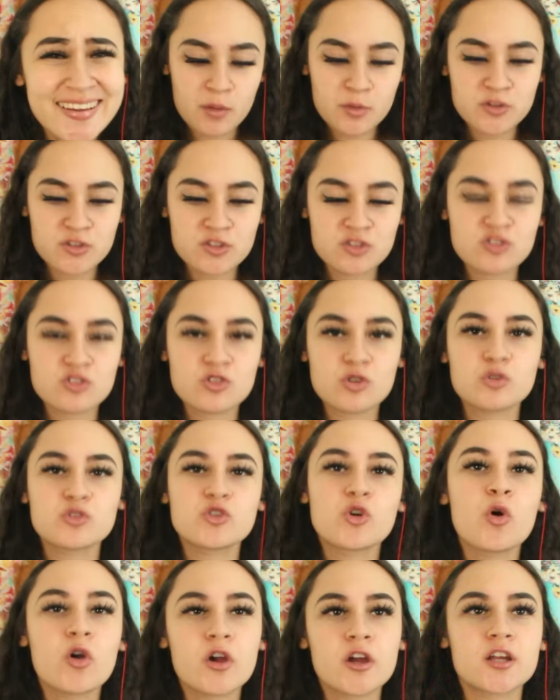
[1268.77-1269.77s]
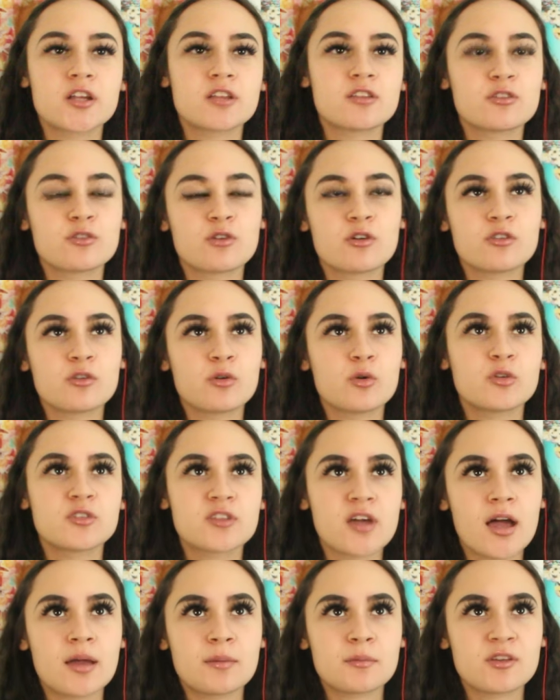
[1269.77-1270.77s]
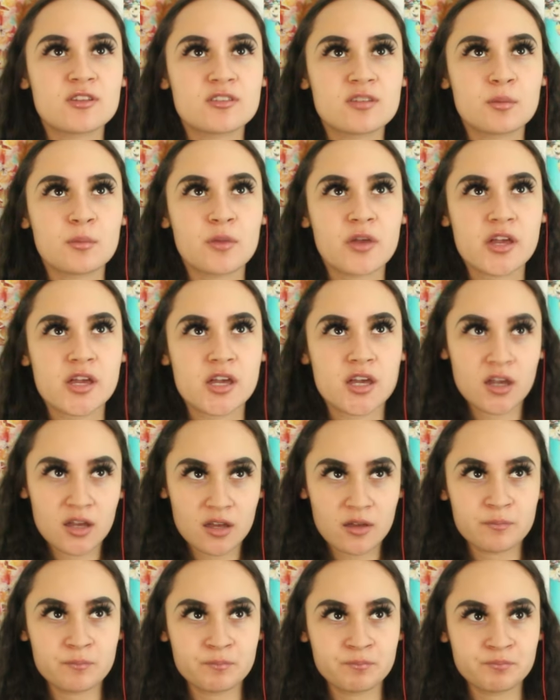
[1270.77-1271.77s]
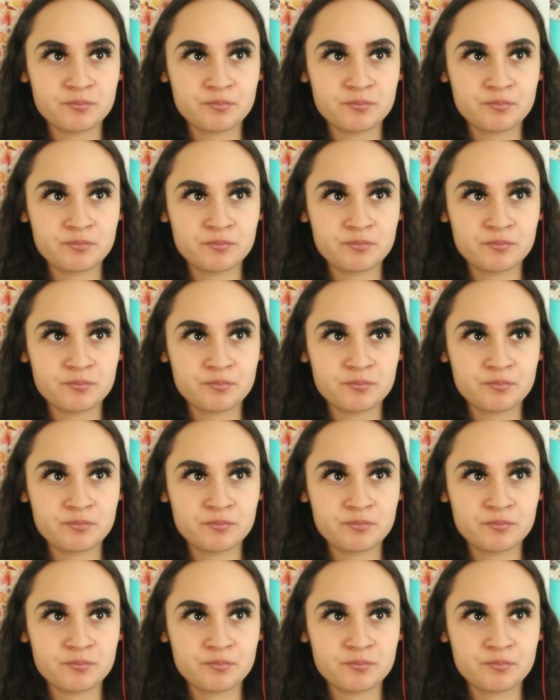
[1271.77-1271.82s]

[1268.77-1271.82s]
I was just so torn throughout the whole time, because I'm like,